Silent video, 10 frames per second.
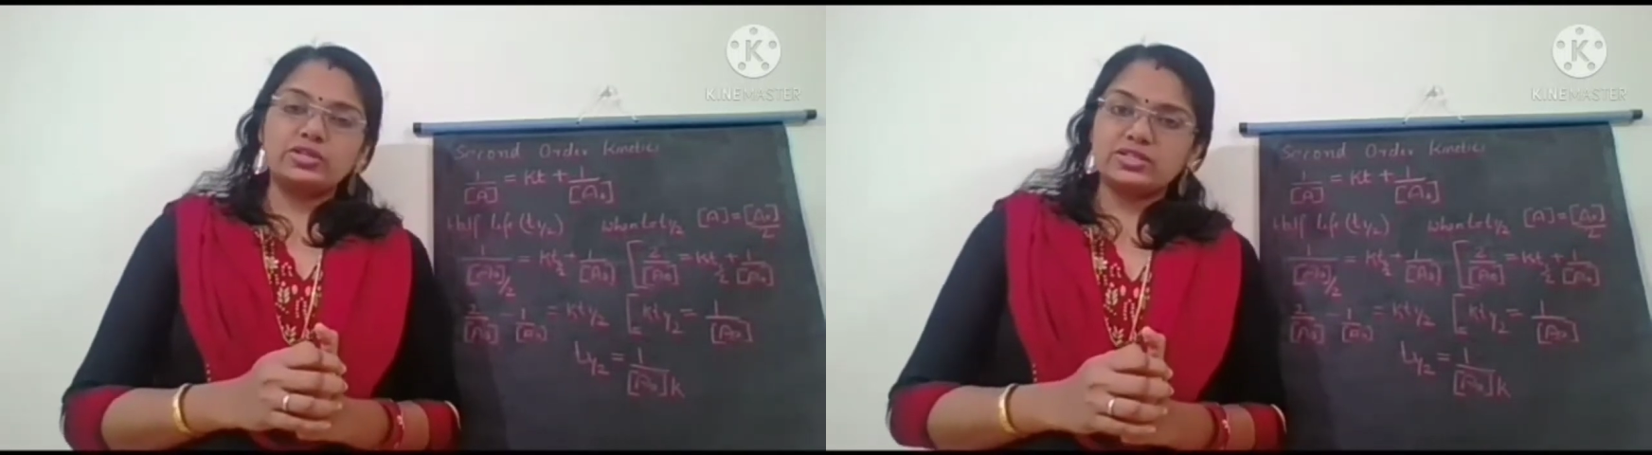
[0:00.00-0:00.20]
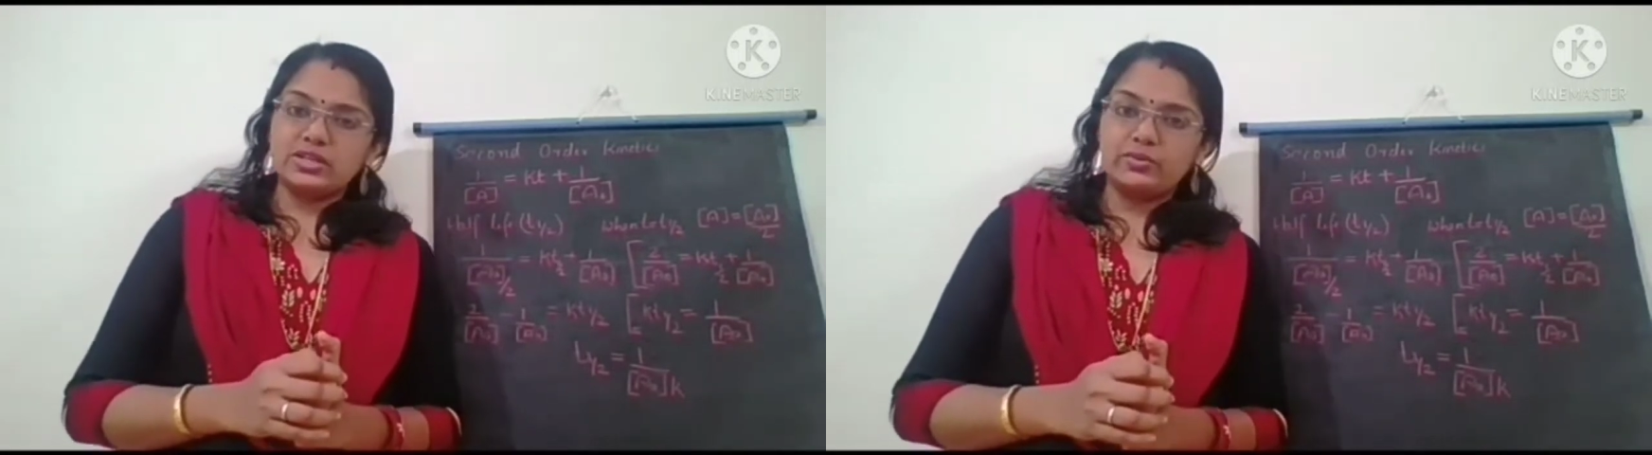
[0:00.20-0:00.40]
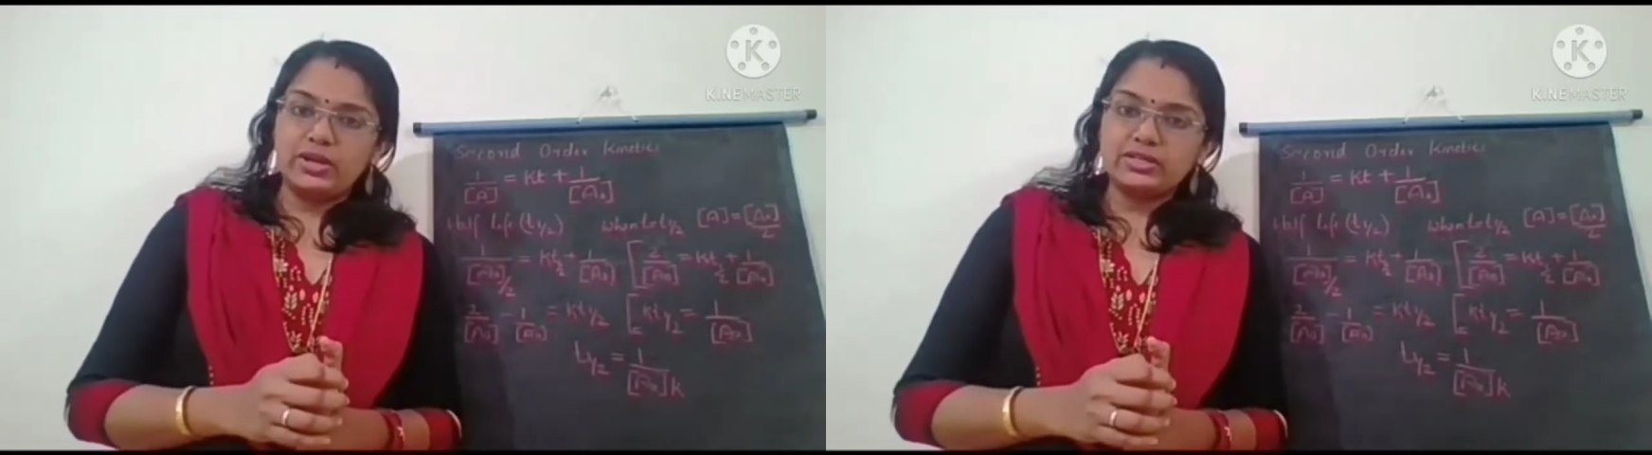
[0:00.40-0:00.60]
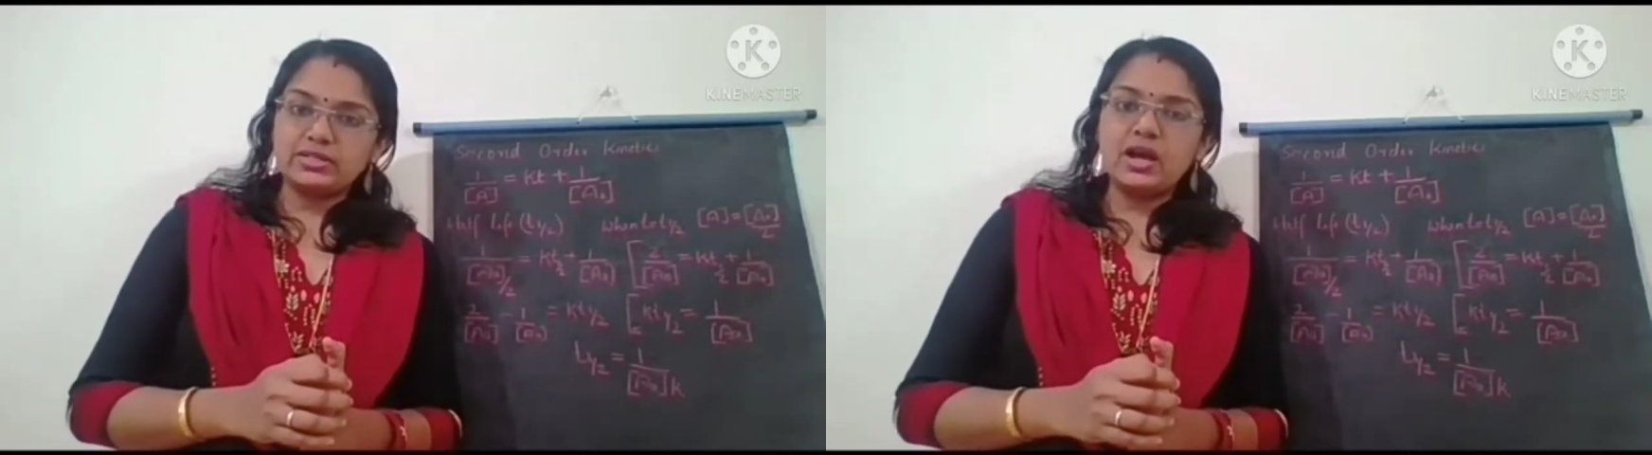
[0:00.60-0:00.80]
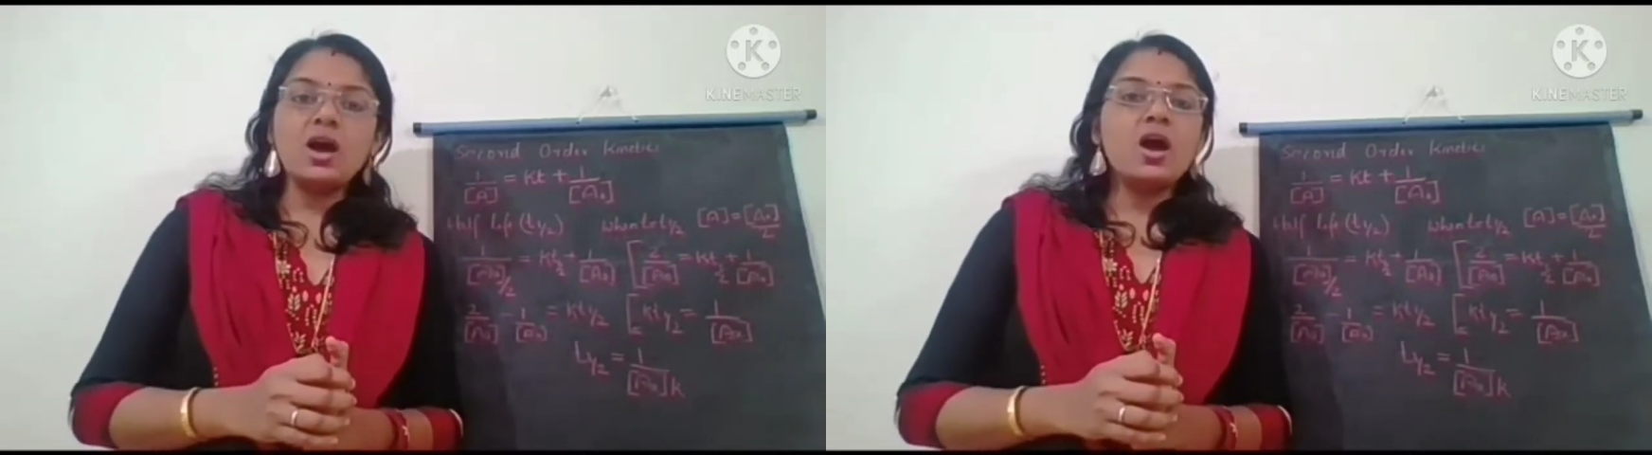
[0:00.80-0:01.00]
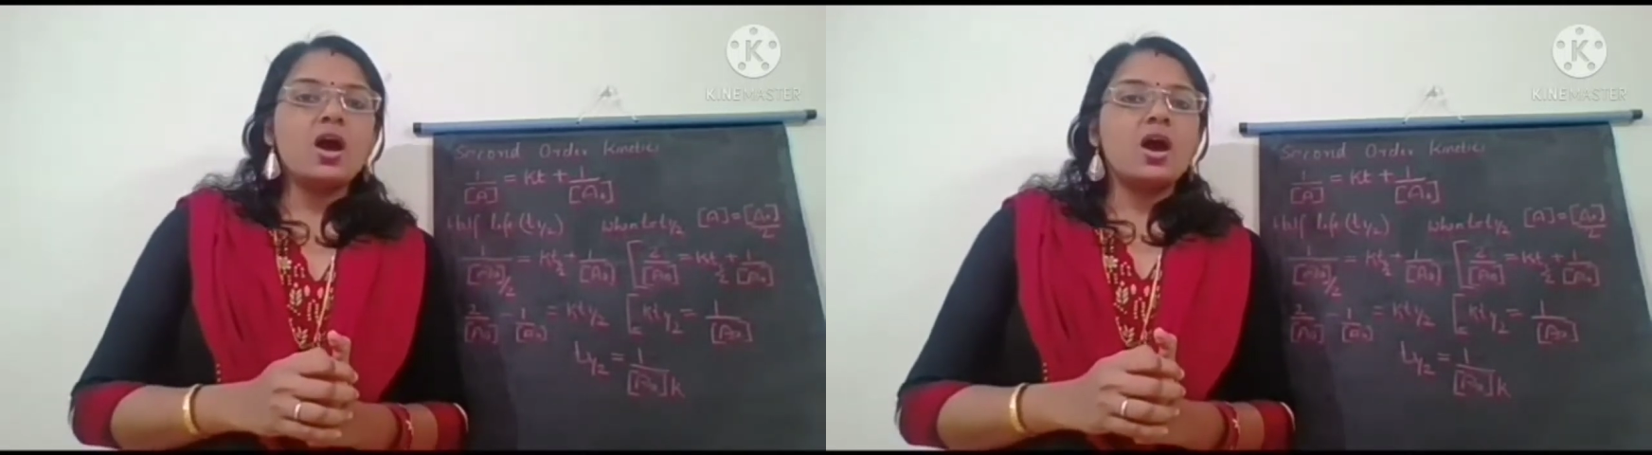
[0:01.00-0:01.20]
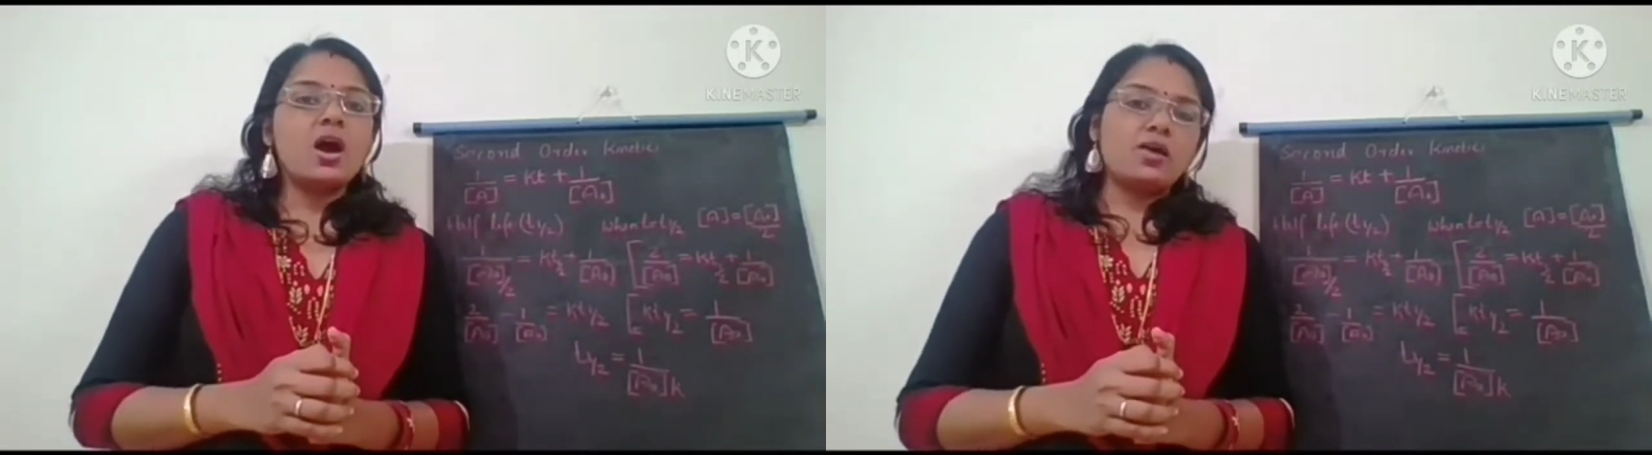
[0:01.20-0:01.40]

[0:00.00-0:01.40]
value is termed as the